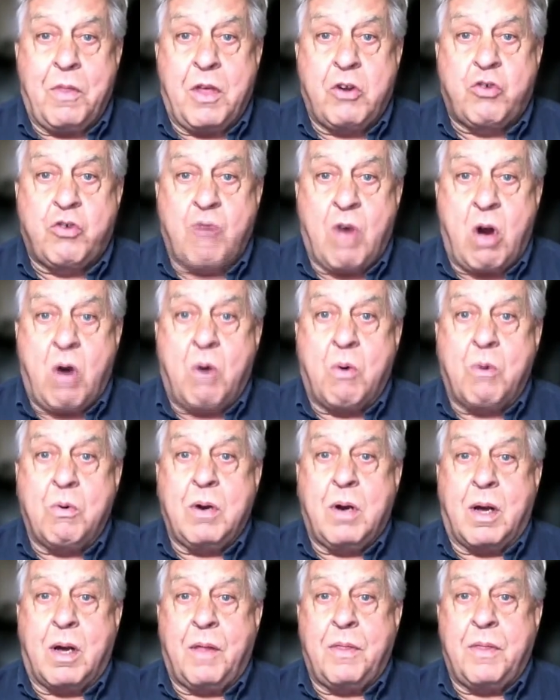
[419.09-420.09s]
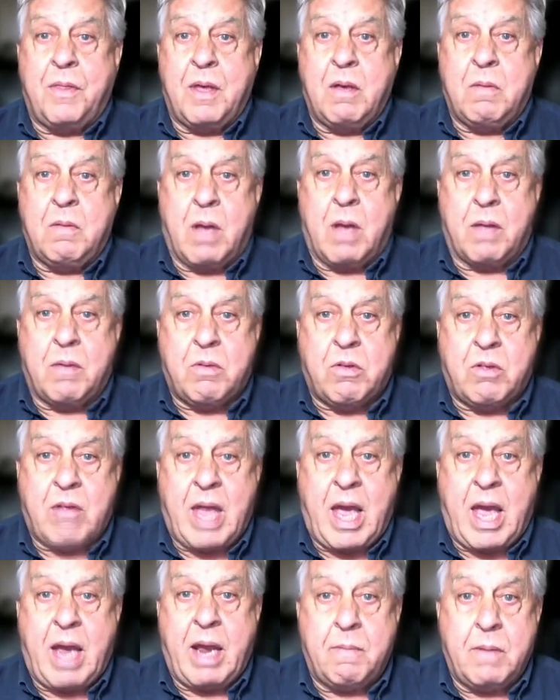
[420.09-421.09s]
a drone of the
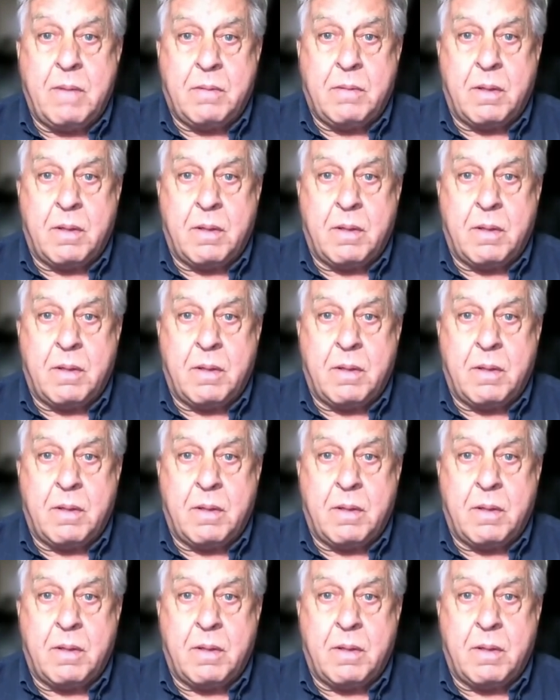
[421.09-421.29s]
state.